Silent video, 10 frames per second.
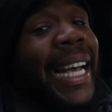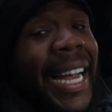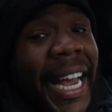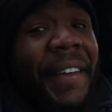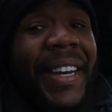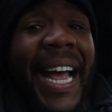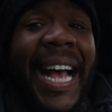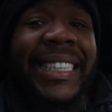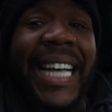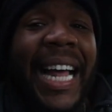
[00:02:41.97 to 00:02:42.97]
Even the
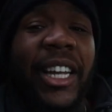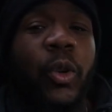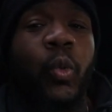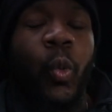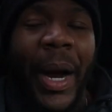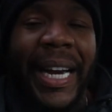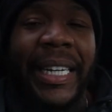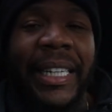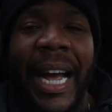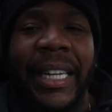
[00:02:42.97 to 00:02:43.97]
SI looked way
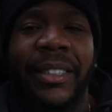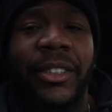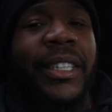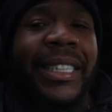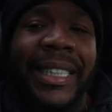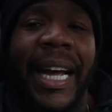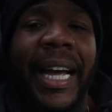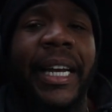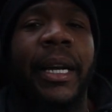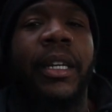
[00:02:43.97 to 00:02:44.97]
nicer
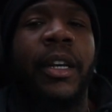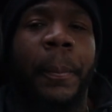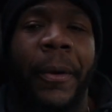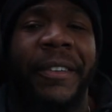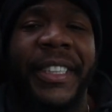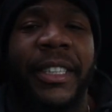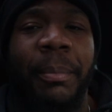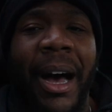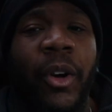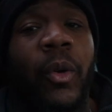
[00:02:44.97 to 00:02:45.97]
than the previous
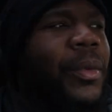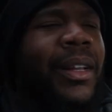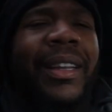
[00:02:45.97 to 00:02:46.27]
model.